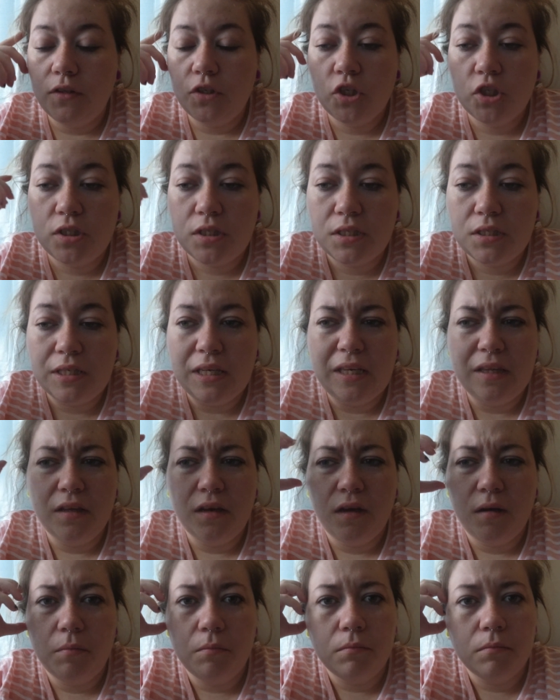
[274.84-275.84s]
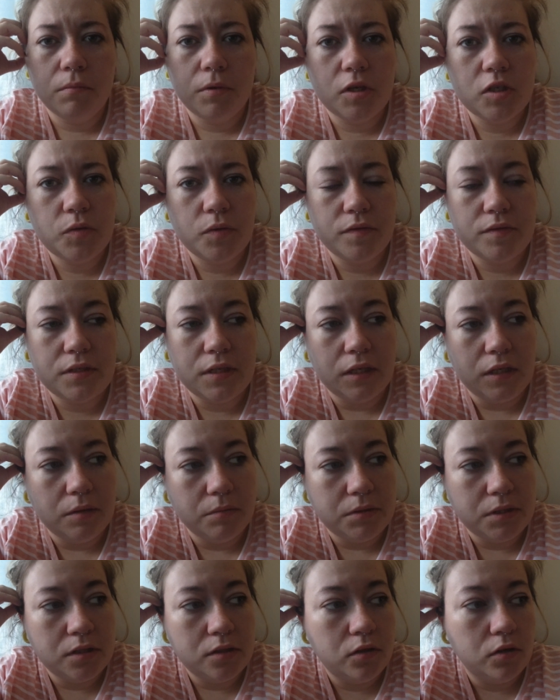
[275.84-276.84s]
Just to see them, because we haven't seen
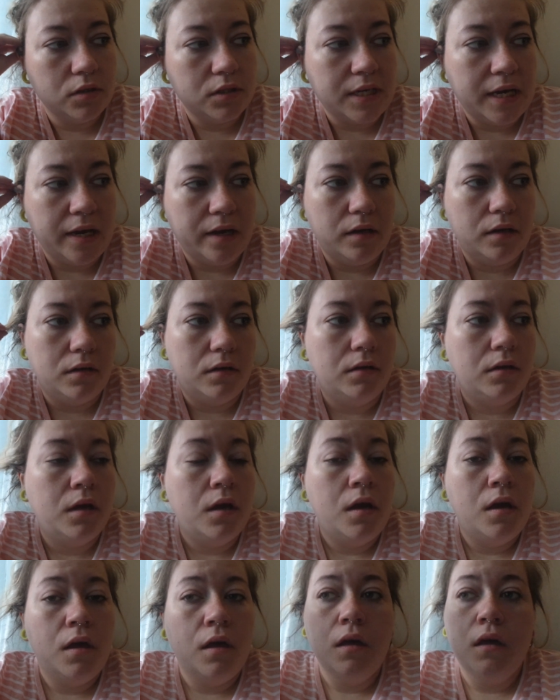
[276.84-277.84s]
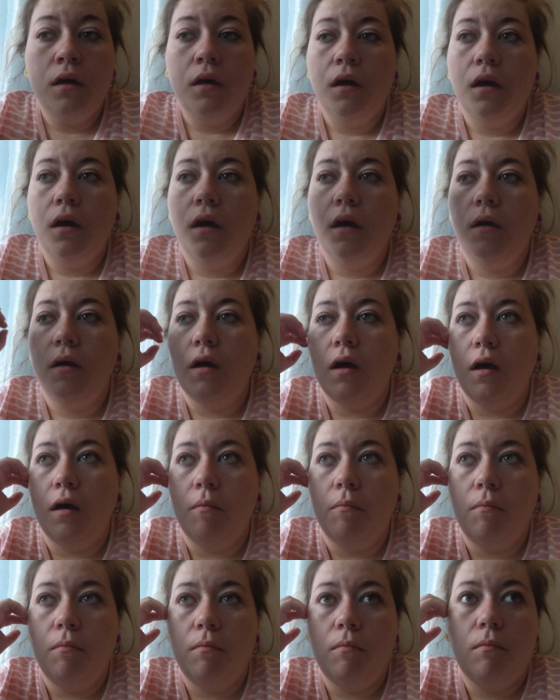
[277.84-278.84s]
them since lockdown.
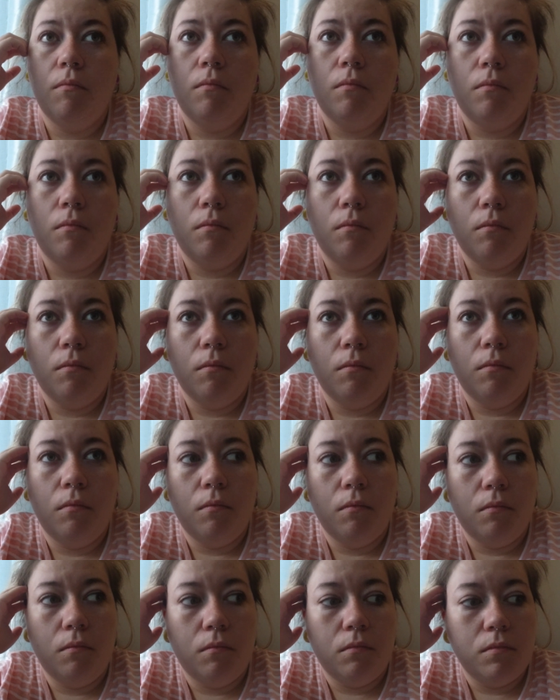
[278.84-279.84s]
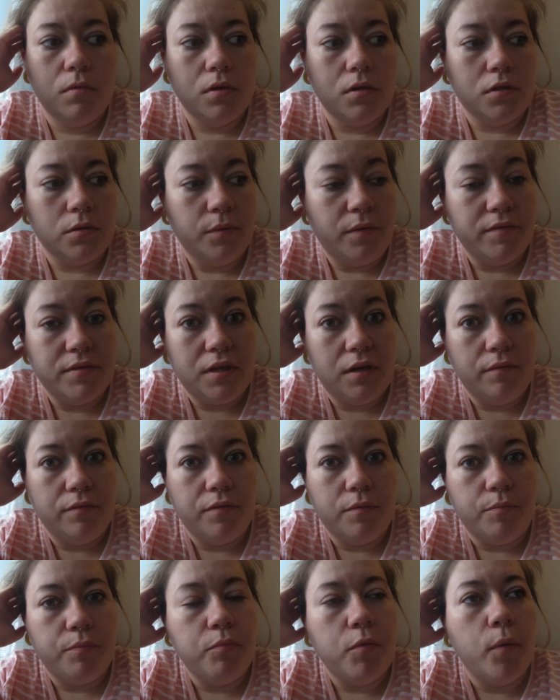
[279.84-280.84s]
And so we haven't seen them
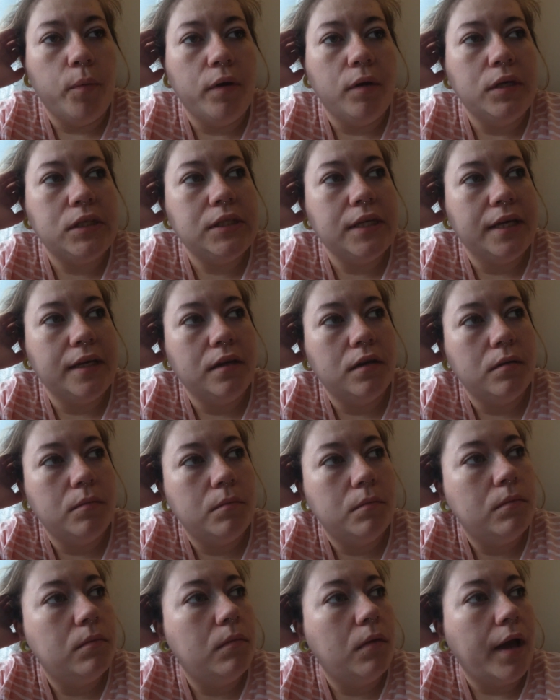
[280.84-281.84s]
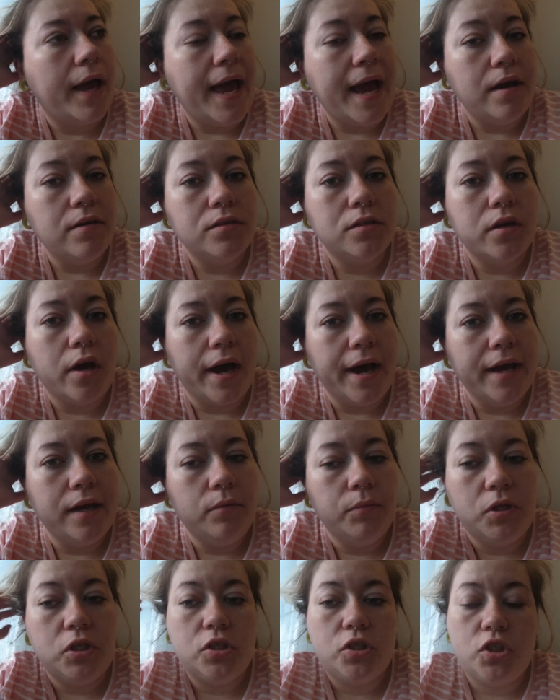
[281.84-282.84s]
for... Well, we've seen them like outside,
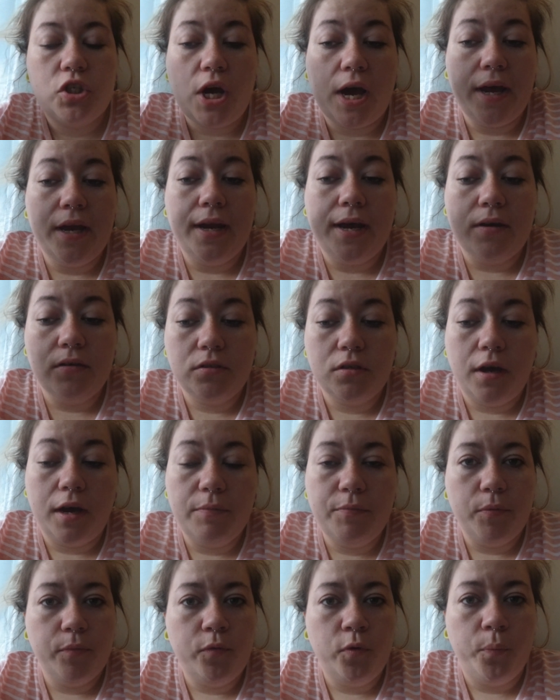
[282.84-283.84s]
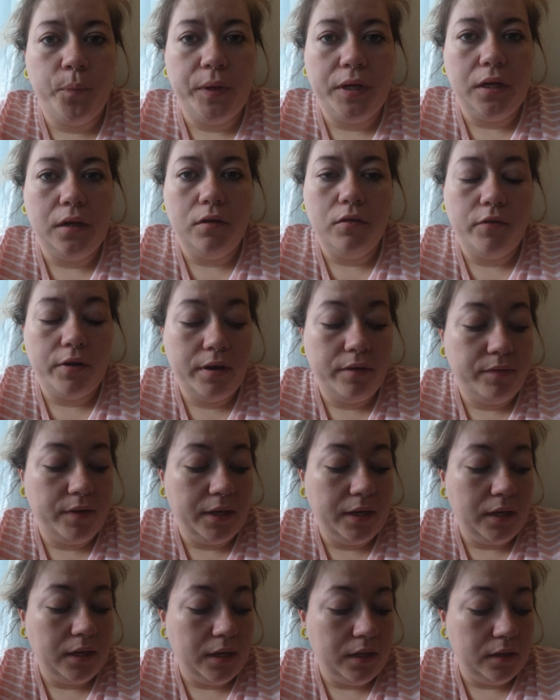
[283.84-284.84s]
and we just chatted outside, but we've not been in or
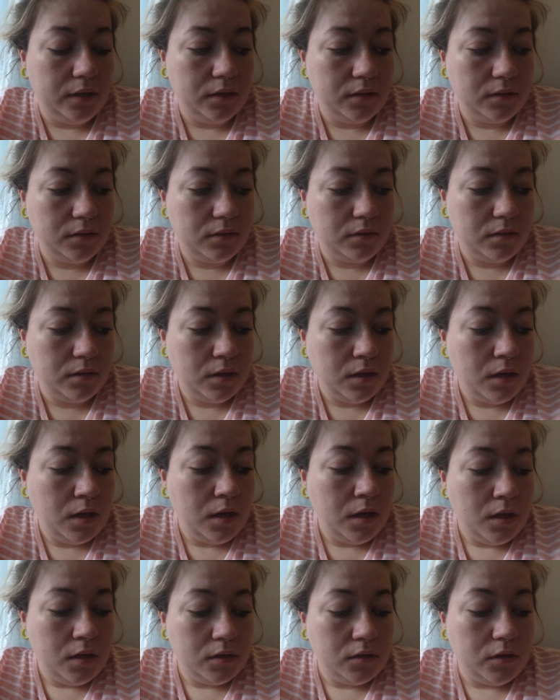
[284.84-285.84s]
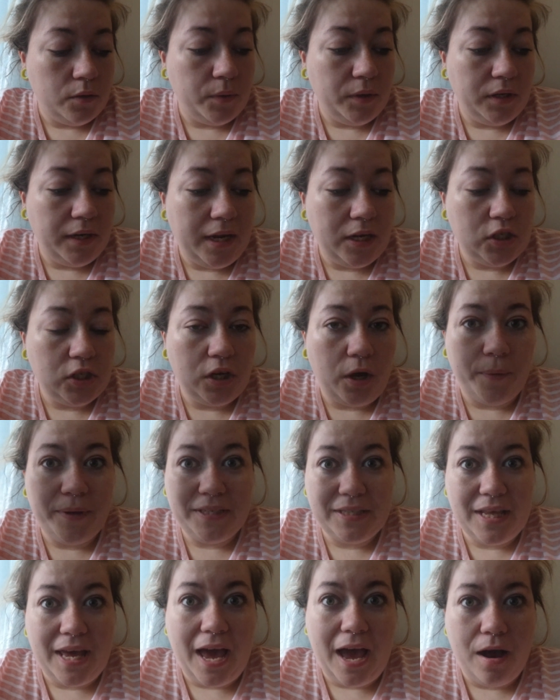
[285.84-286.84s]
anything. And so we're going to actually go
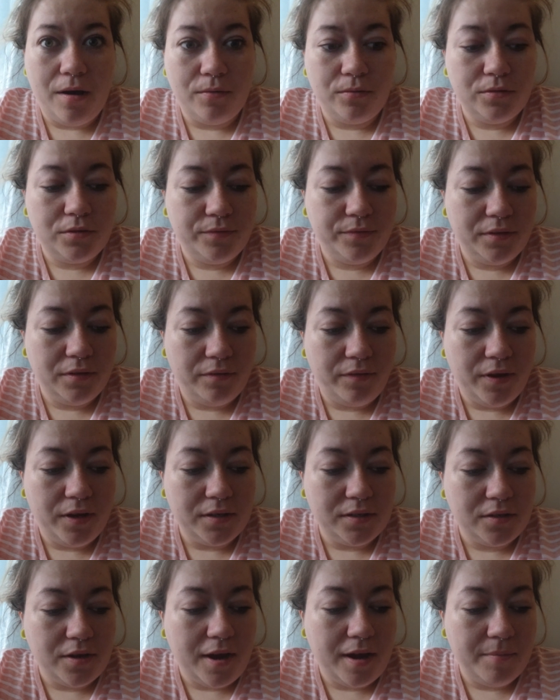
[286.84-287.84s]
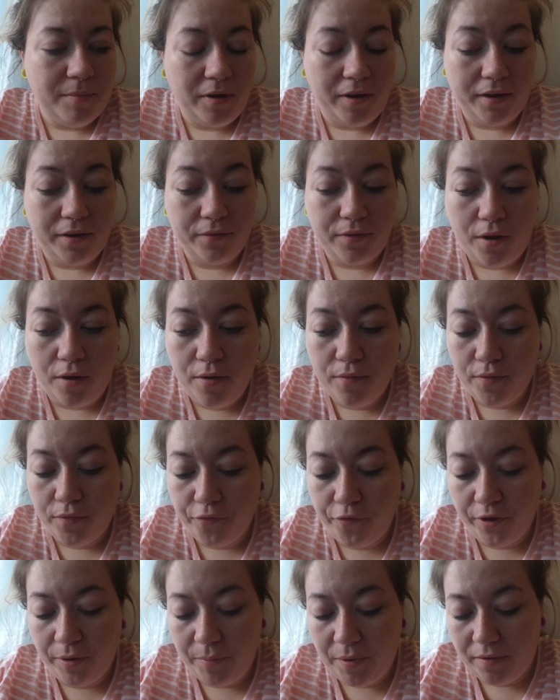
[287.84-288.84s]
into their house for the first time in like over
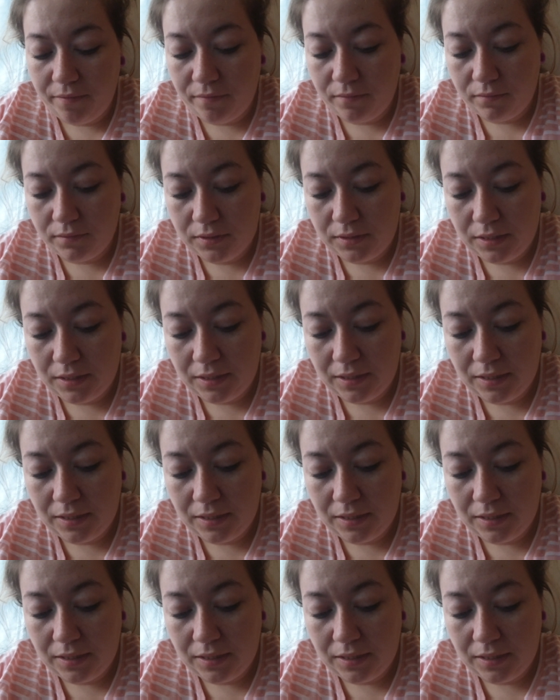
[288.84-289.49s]
3 months.